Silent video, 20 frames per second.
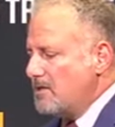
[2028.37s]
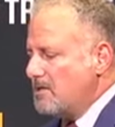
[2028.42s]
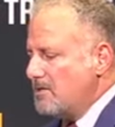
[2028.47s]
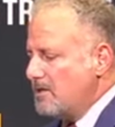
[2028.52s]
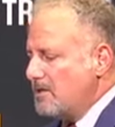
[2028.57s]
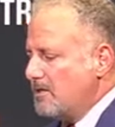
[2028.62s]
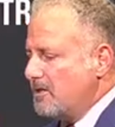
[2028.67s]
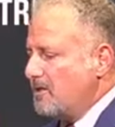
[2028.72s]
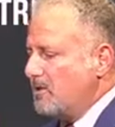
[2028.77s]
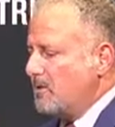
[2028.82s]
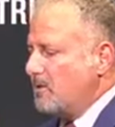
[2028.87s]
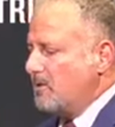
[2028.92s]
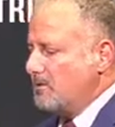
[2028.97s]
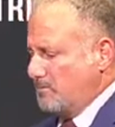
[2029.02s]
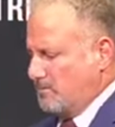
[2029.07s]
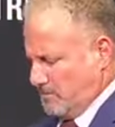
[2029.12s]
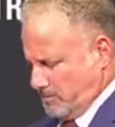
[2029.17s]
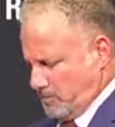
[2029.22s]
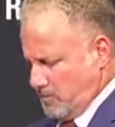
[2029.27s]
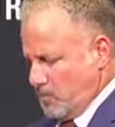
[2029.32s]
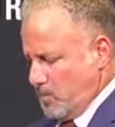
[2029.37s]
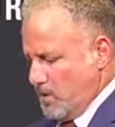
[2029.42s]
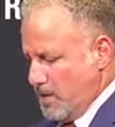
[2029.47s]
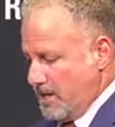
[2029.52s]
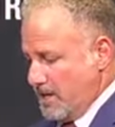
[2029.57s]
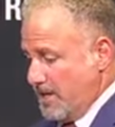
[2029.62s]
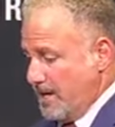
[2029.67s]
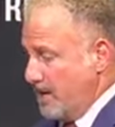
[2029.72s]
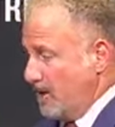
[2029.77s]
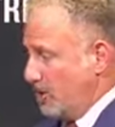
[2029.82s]
deal
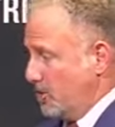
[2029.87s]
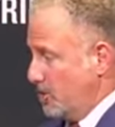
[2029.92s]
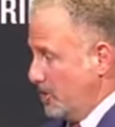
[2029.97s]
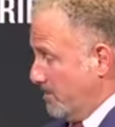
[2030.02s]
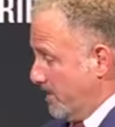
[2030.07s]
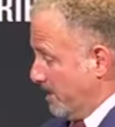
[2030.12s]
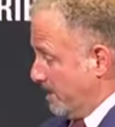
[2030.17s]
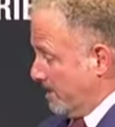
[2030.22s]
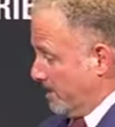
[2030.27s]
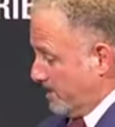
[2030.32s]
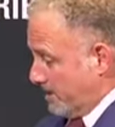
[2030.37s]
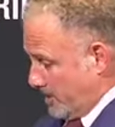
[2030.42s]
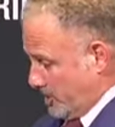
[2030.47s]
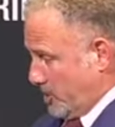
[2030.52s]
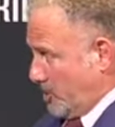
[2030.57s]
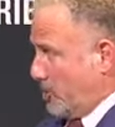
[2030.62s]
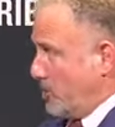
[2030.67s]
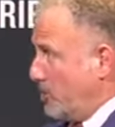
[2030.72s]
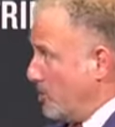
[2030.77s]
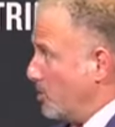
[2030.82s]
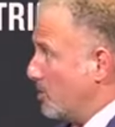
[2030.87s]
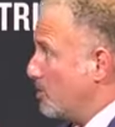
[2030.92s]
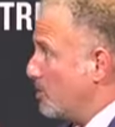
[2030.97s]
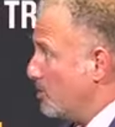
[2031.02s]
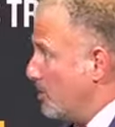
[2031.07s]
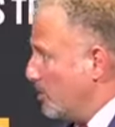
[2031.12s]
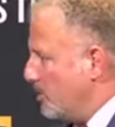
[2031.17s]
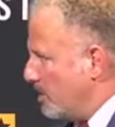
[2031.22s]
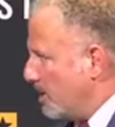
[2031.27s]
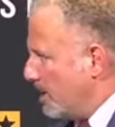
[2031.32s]
with the LGBTQ
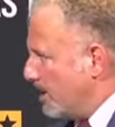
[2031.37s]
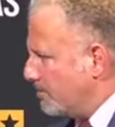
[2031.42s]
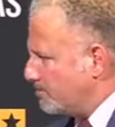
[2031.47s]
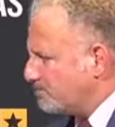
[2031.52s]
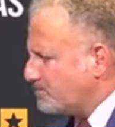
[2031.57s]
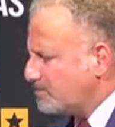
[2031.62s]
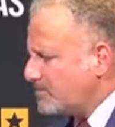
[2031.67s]
community.